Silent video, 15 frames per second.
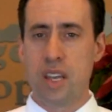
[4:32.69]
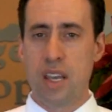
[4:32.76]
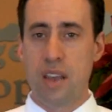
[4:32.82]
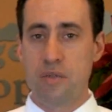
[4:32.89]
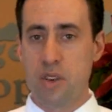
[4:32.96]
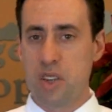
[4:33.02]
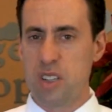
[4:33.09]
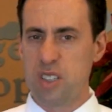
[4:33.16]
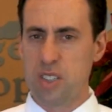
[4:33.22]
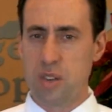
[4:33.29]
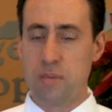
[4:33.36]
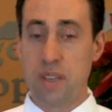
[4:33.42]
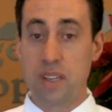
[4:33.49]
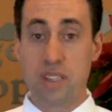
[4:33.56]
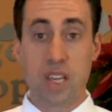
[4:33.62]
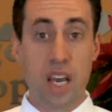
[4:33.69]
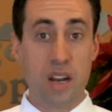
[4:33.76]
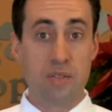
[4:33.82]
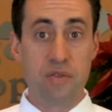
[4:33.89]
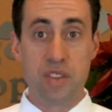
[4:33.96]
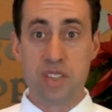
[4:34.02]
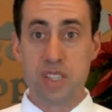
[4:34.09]
If you're consuming a ton
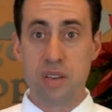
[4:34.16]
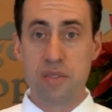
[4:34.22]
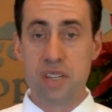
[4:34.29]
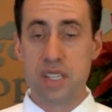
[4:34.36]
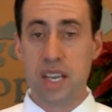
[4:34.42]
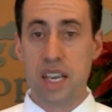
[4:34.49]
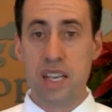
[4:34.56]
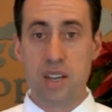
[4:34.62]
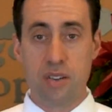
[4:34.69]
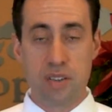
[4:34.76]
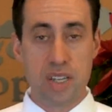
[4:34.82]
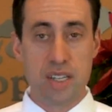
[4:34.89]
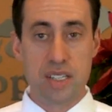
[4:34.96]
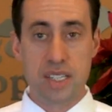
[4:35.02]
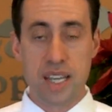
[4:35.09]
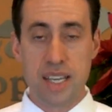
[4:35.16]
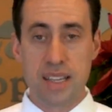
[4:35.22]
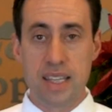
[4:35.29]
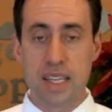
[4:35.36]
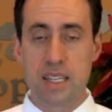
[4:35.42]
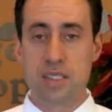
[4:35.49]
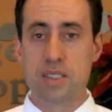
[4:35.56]
of fish every day, you don't need to take
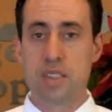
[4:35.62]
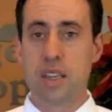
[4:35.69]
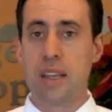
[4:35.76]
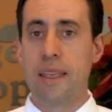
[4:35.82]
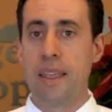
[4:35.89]
this.